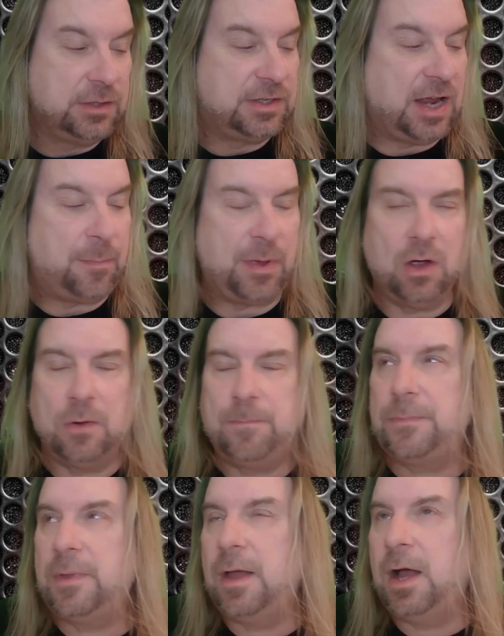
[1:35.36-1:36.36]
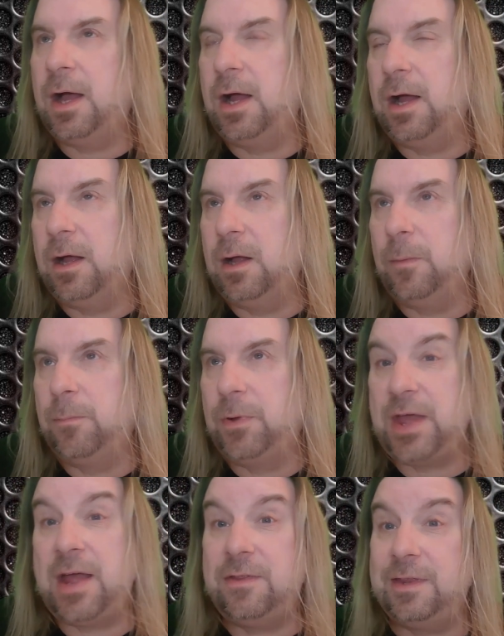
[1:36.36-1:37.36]
tape out. But
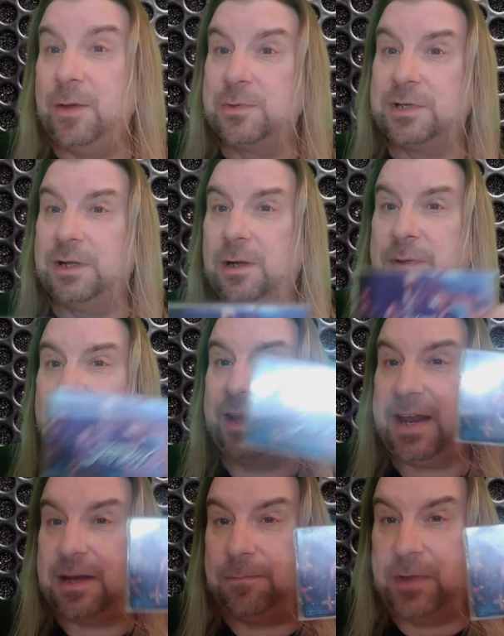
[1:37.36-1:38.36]
then it was a little bit late,